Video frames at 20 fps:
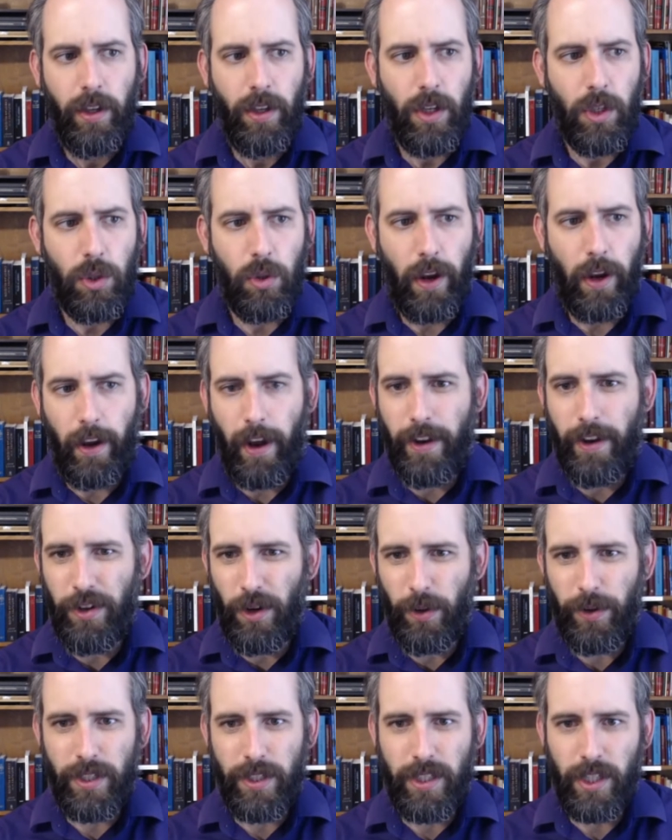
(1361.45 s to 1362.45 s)
So I
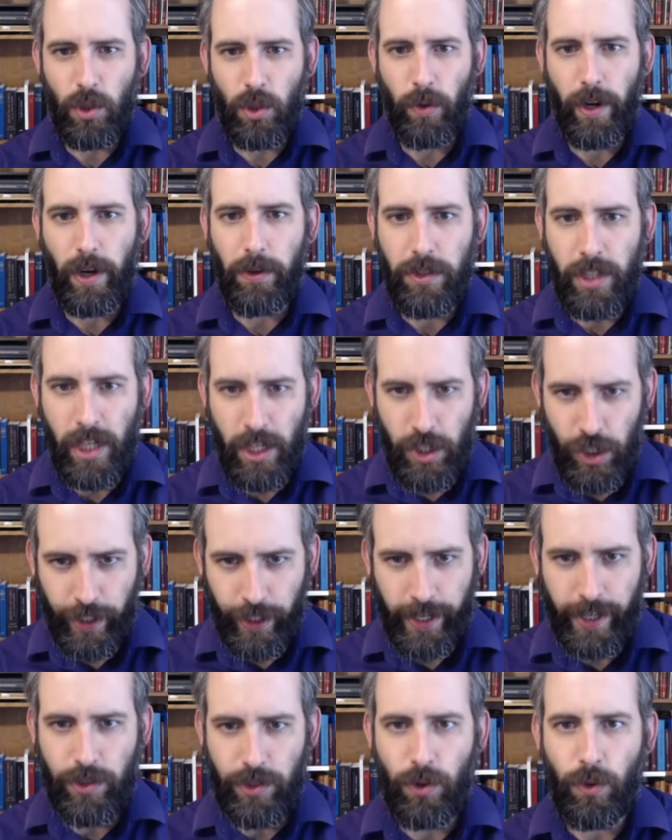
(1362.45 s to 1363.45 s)
noticed this when I was teaching
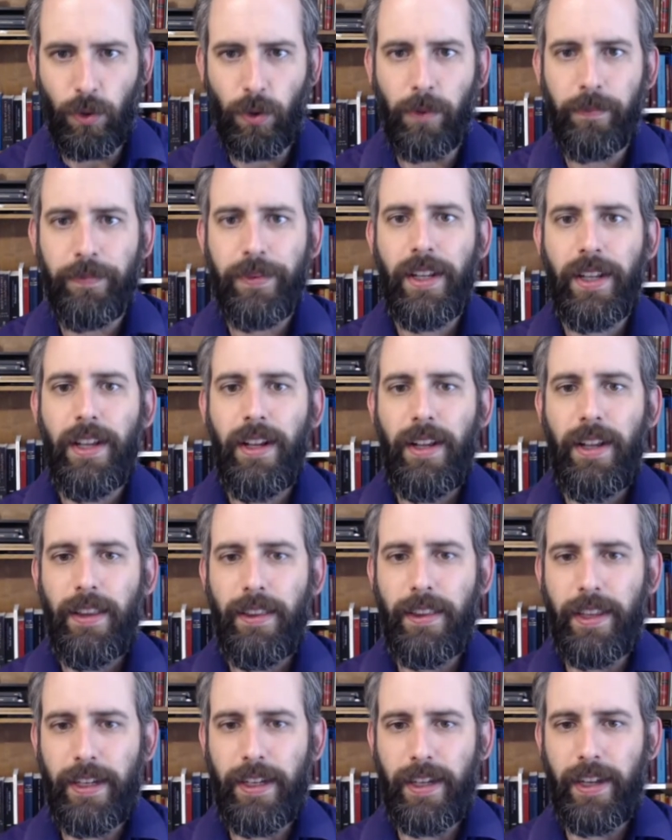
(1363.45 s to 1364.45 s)
high school,
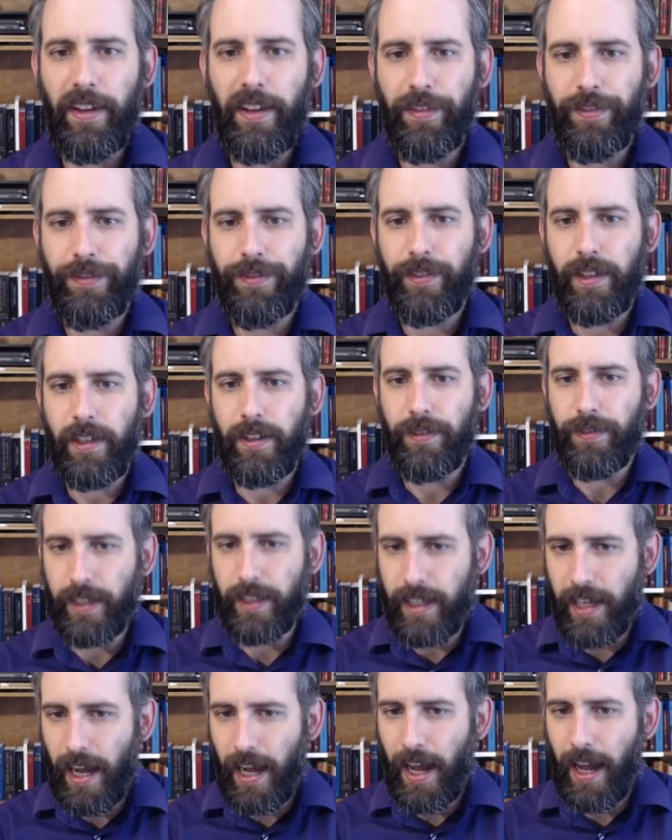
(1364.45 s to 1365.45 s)
that if a
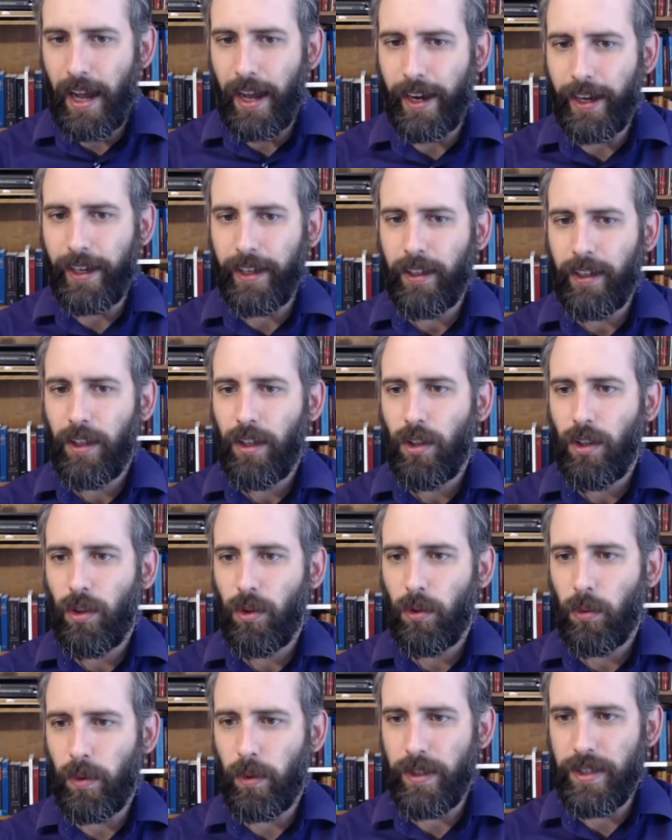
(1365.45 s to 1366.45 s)
guy
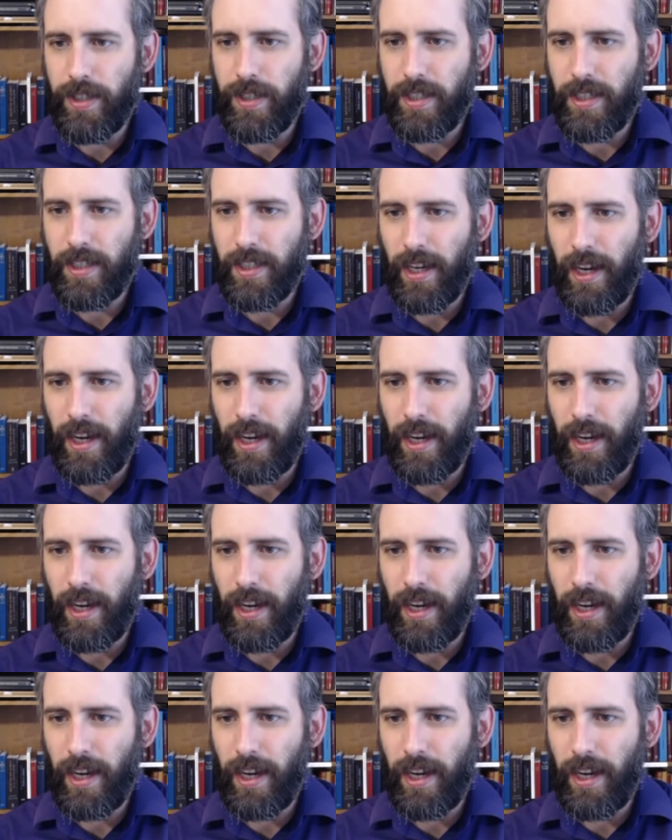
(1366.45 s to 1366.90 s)
was